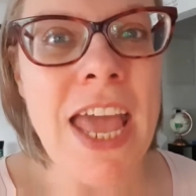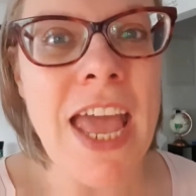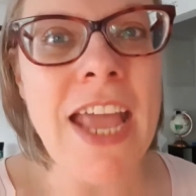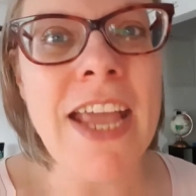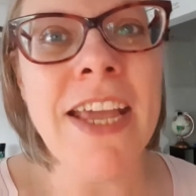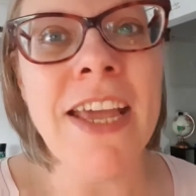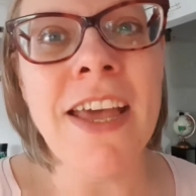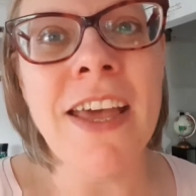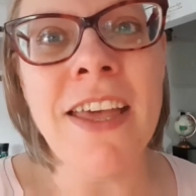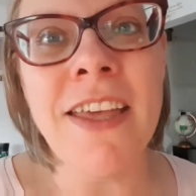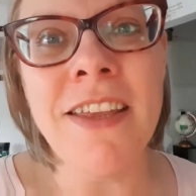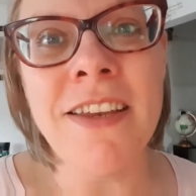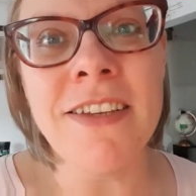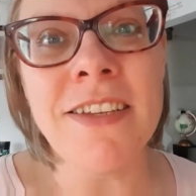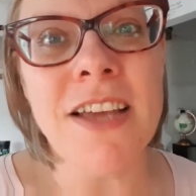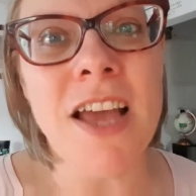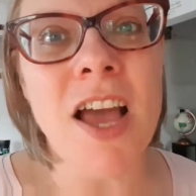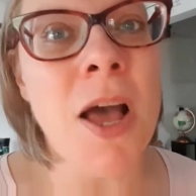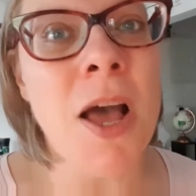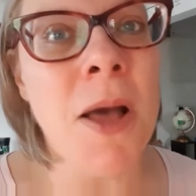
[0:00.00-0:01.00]
And,
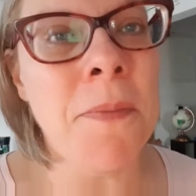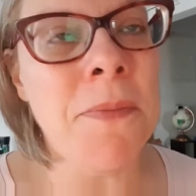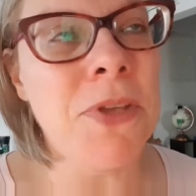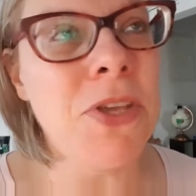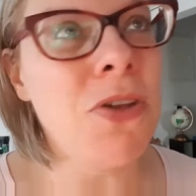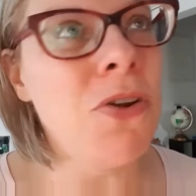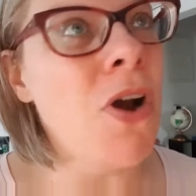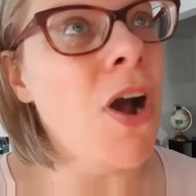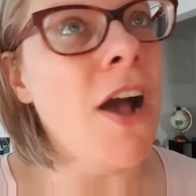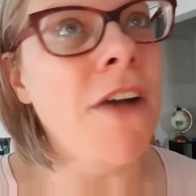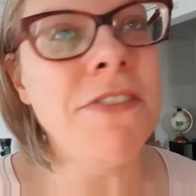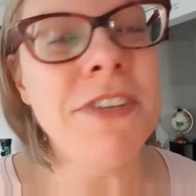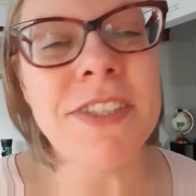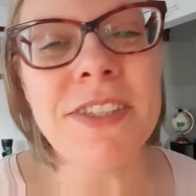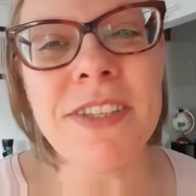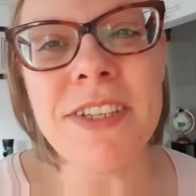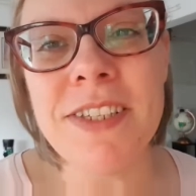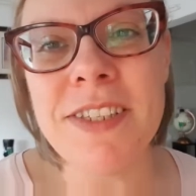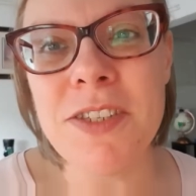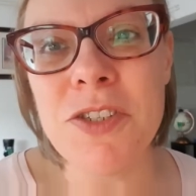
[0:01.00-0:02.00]
you know,
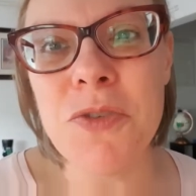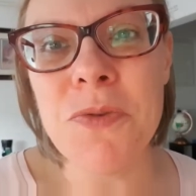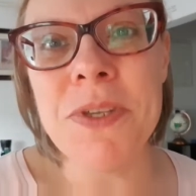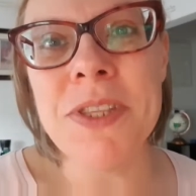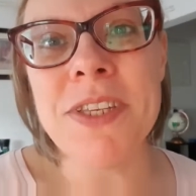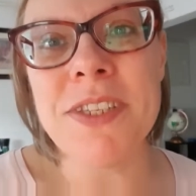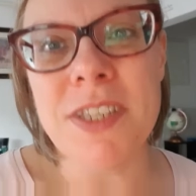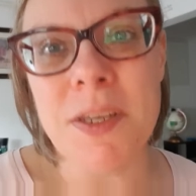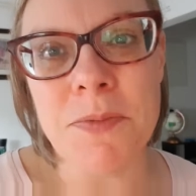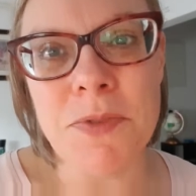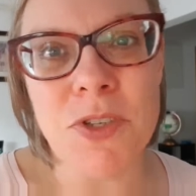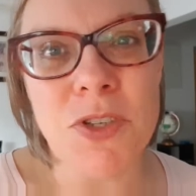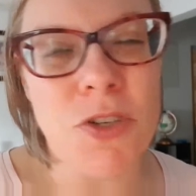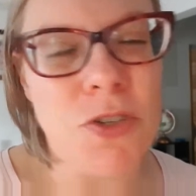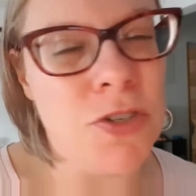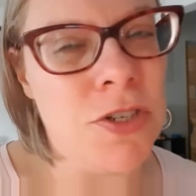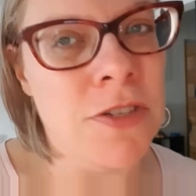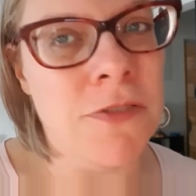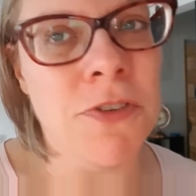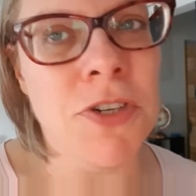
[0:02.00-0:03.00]
obviously doing the
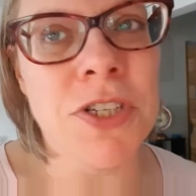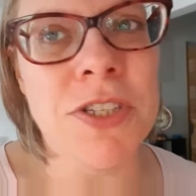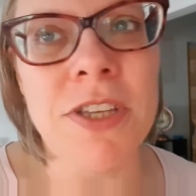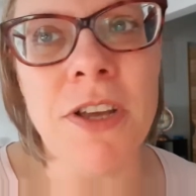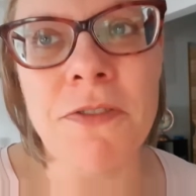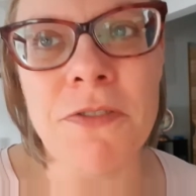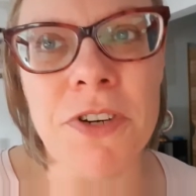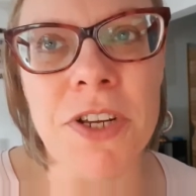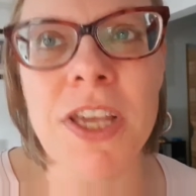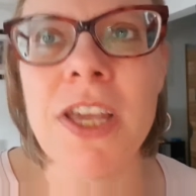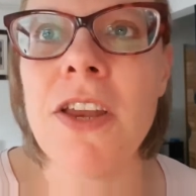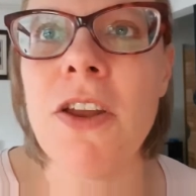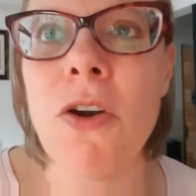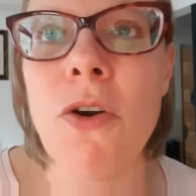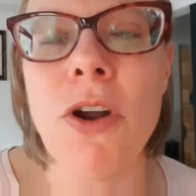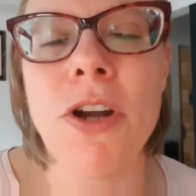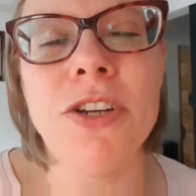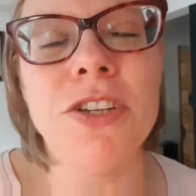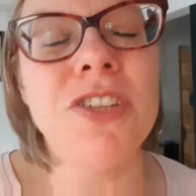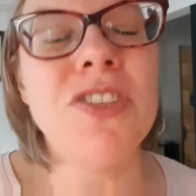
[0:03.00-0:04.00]
substitutions for yourself for keto
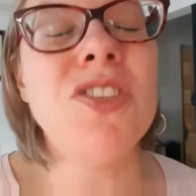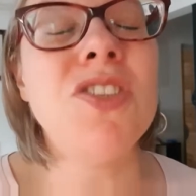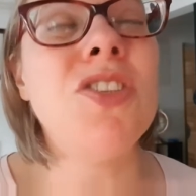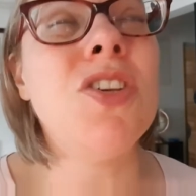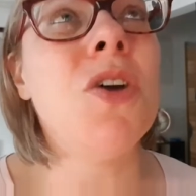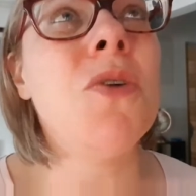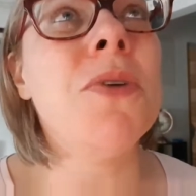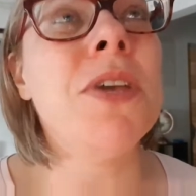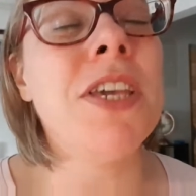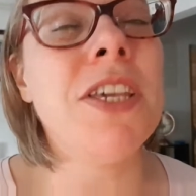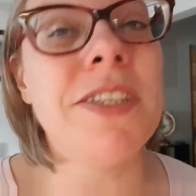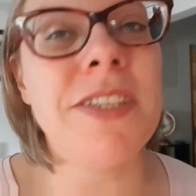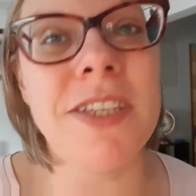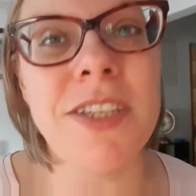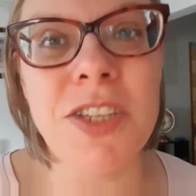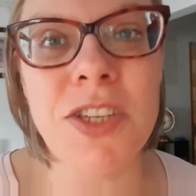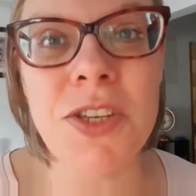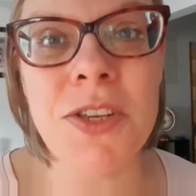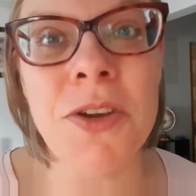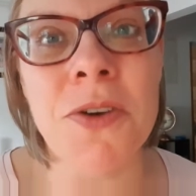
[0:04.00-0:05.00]
are just so easy
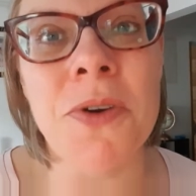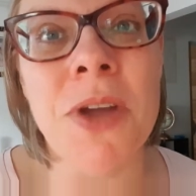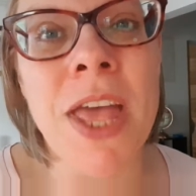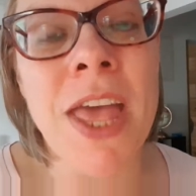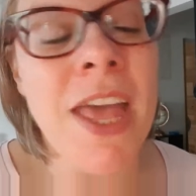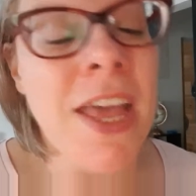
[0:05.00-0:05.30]
to do.